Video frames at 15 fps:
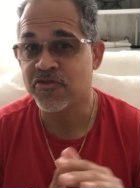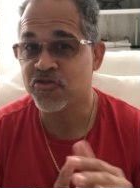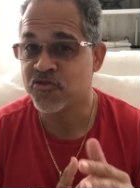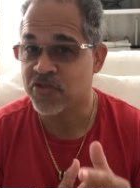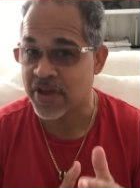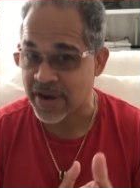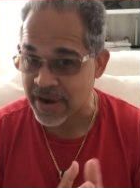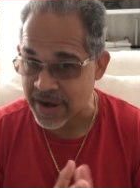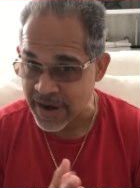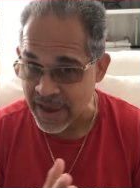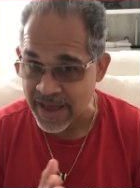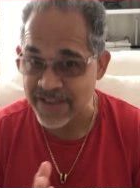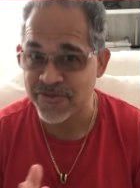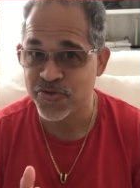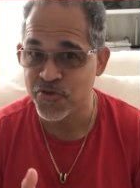a
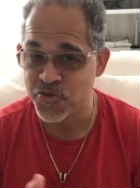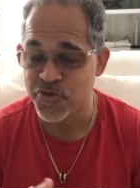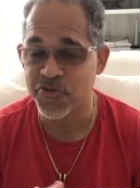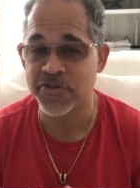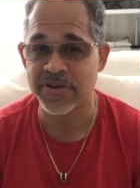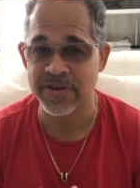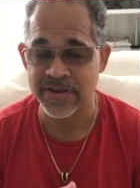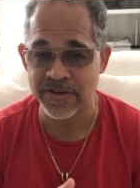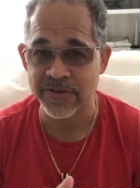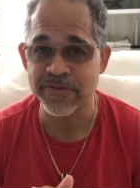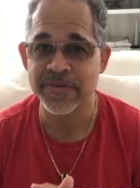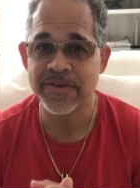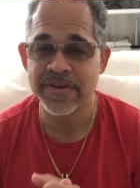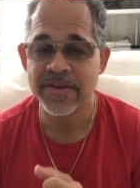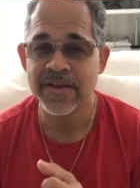lot sooner than later.
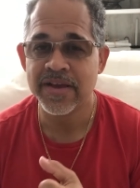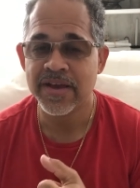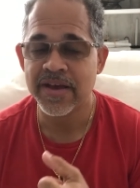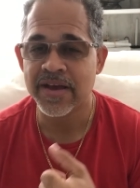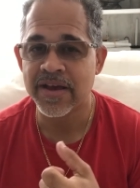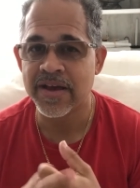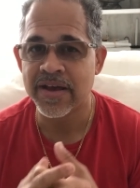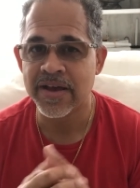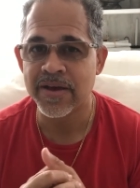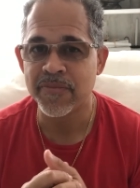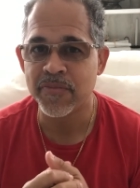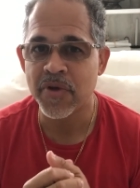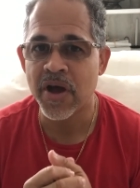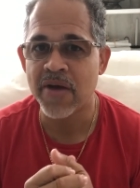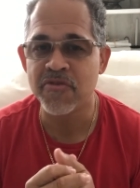
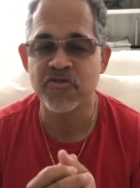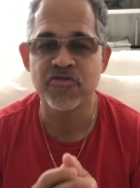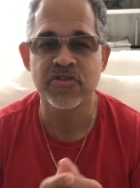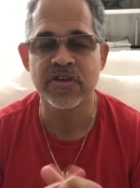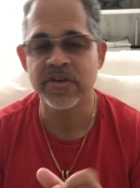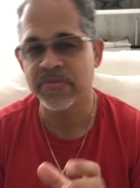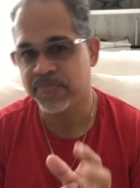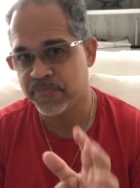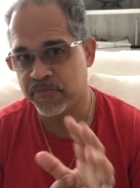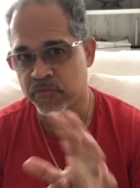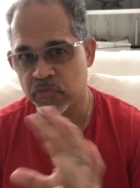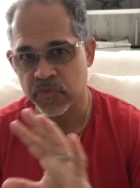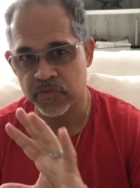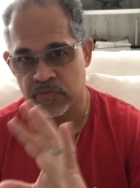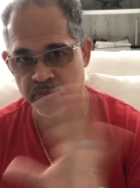Obviously,
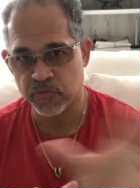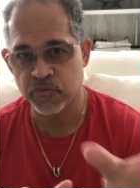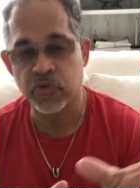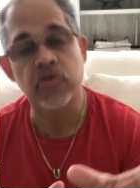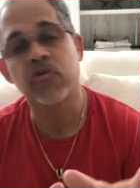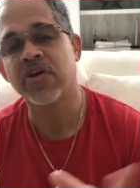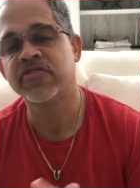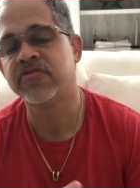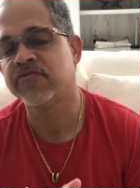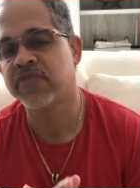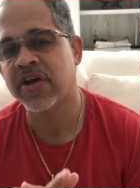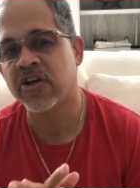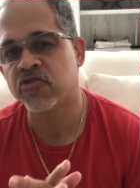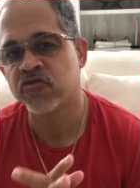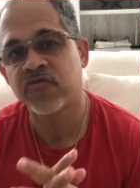progression
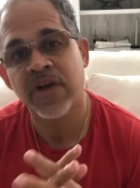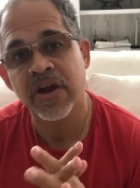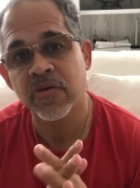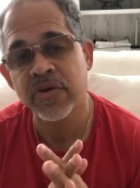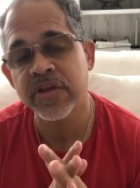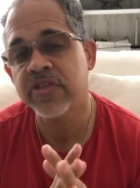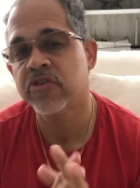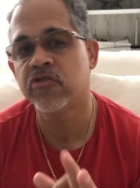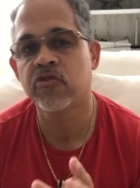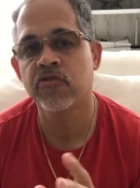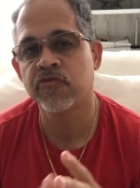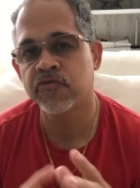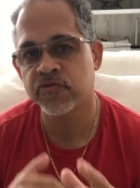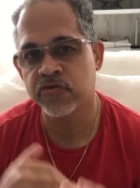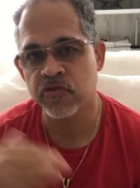files vary. There are
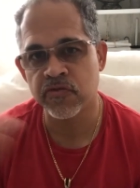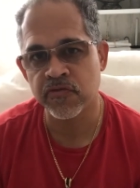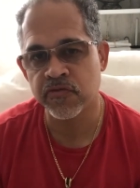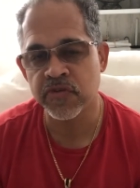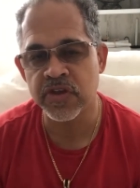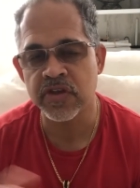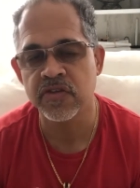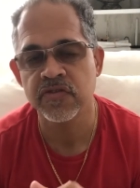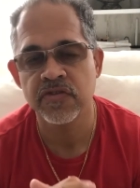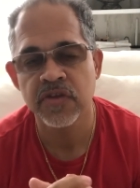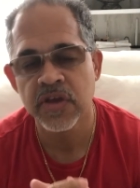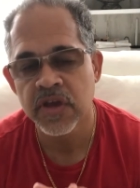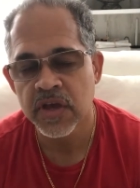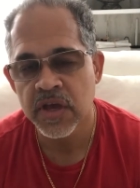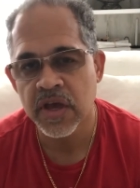certain fees.
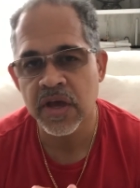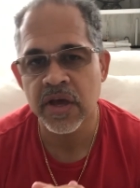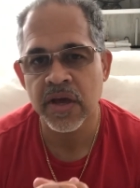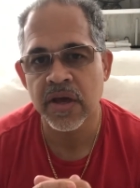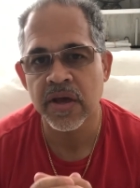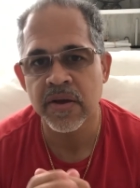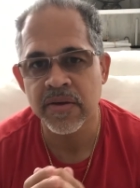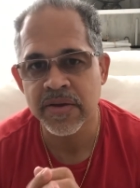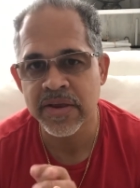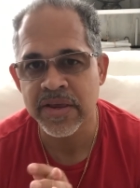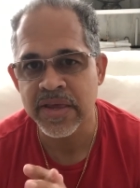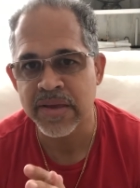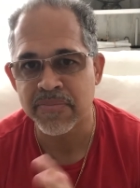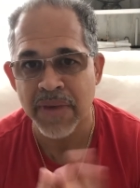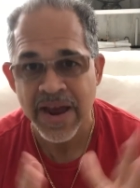
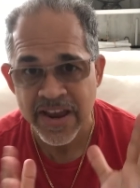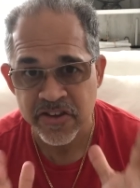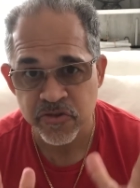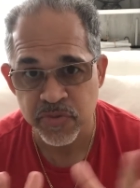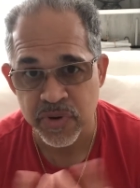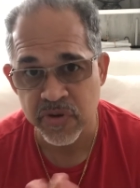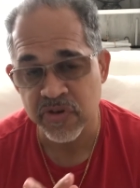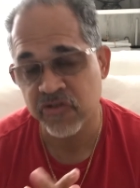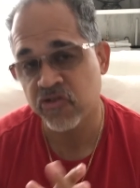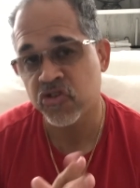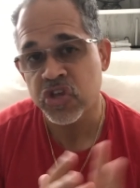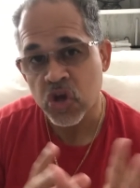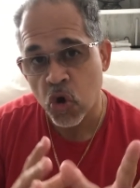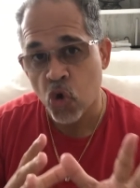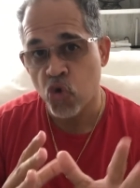In my experience, the
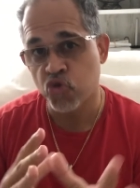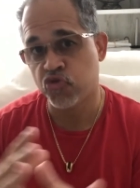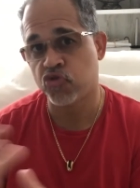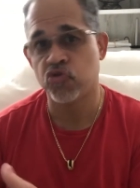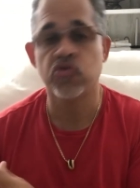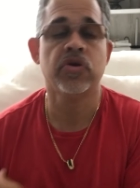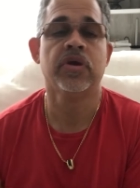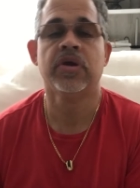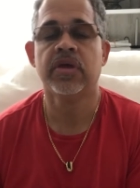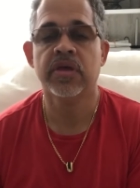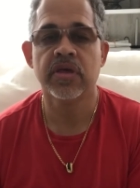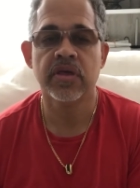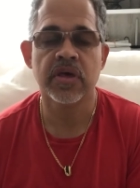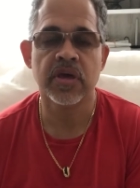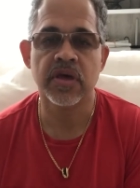older
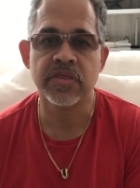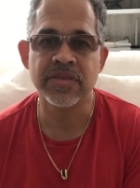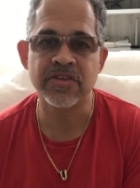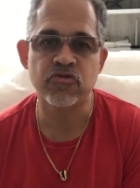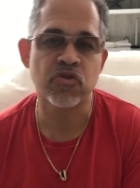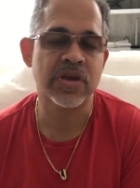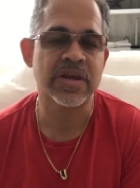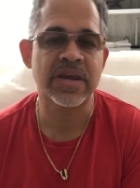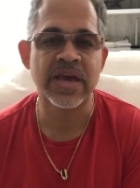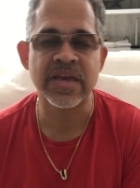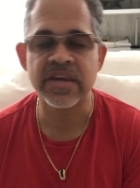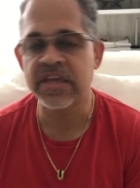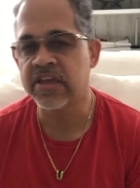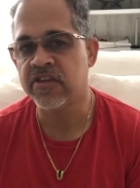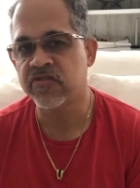the trade line
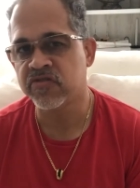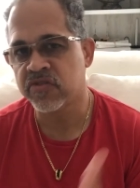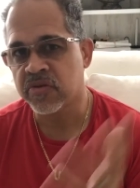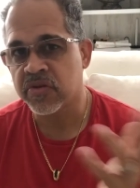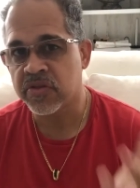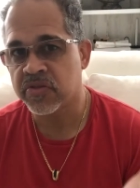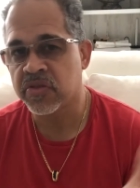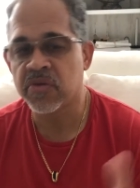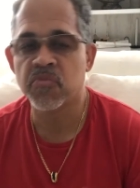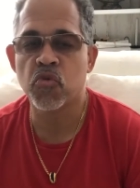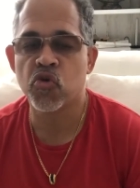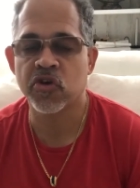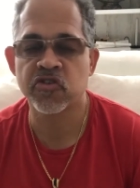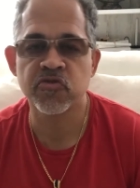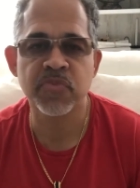is, the more
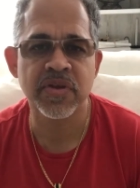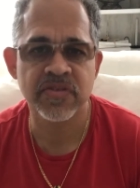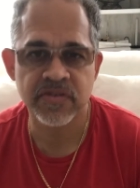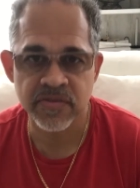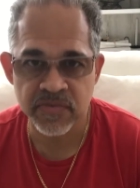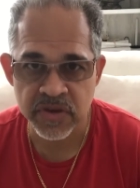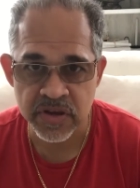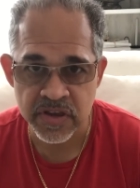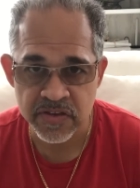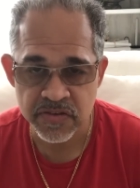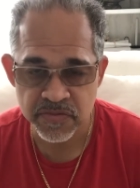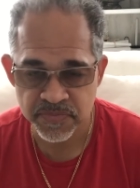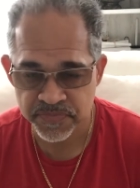expensive it is.